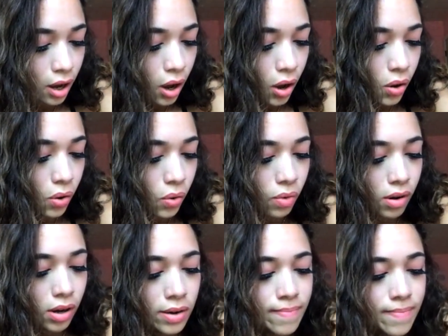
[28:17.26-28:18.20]
Oh,
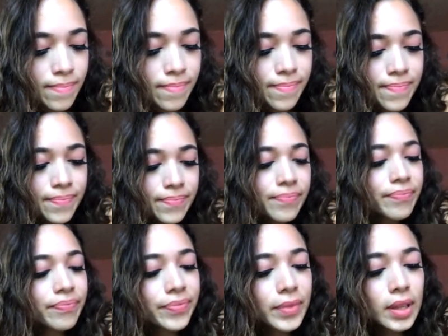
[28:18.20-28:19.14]
um,
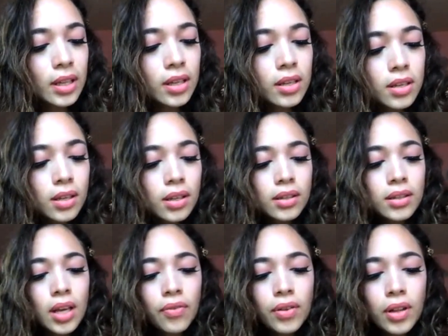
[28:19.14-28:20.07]

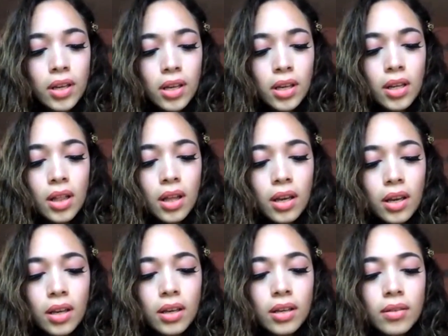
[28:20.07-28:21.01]
definitely
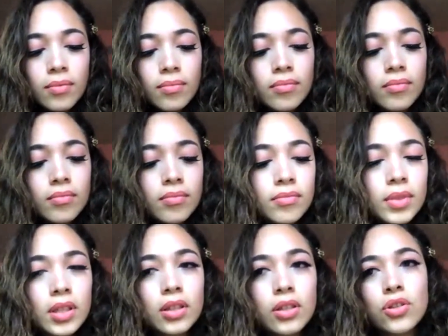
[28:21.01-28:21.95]
like
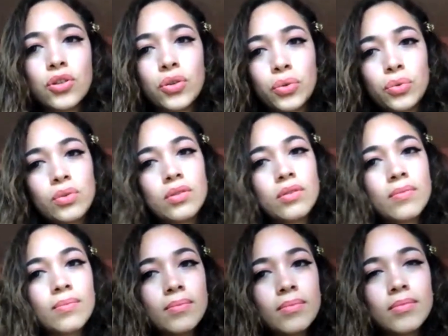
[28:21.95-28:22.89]
the shoes,
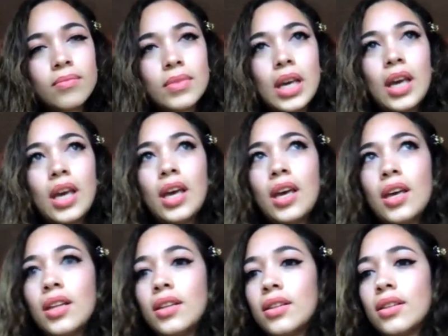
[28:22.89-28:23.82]

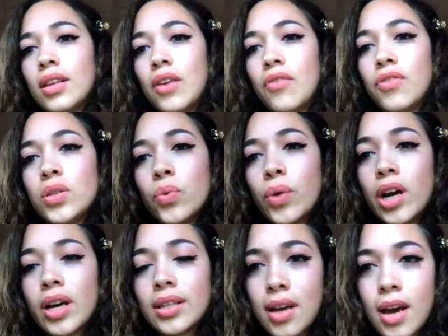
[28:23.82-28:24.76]
and if he's wearing
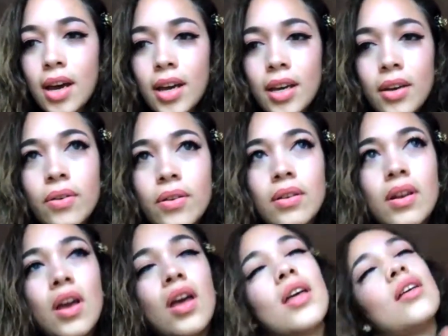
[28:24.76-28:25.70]
a tie or,
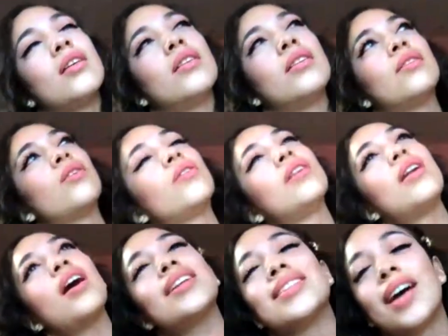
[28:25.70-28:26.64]
or
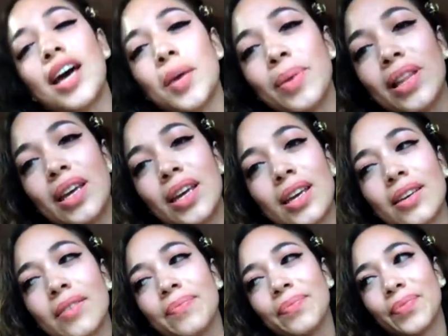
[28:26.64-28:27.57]
not a tie, but like,
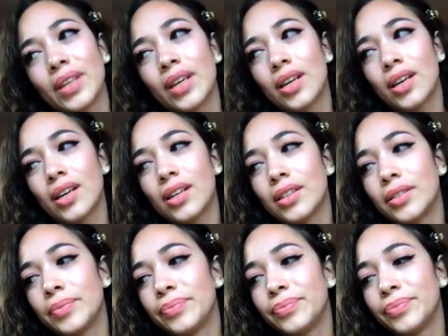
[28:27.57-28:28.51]

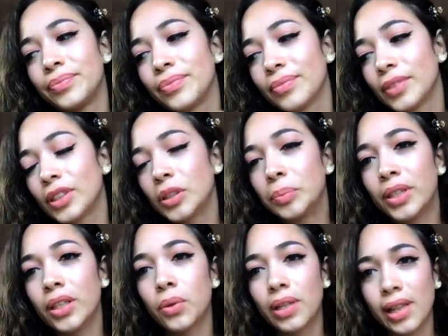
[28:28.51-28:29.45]
um,
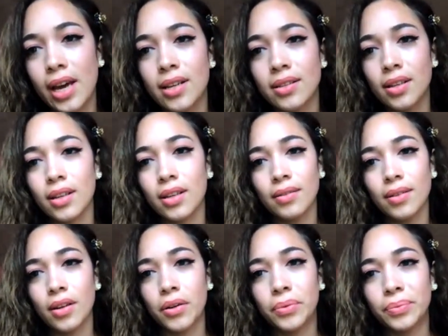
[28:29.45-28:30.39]
something classy,
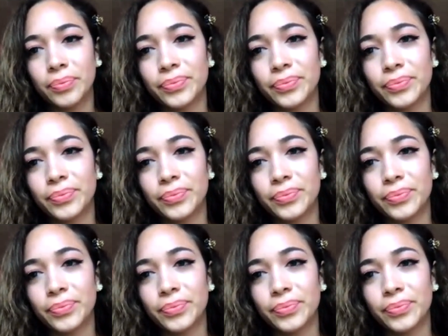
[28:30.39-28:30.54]
you know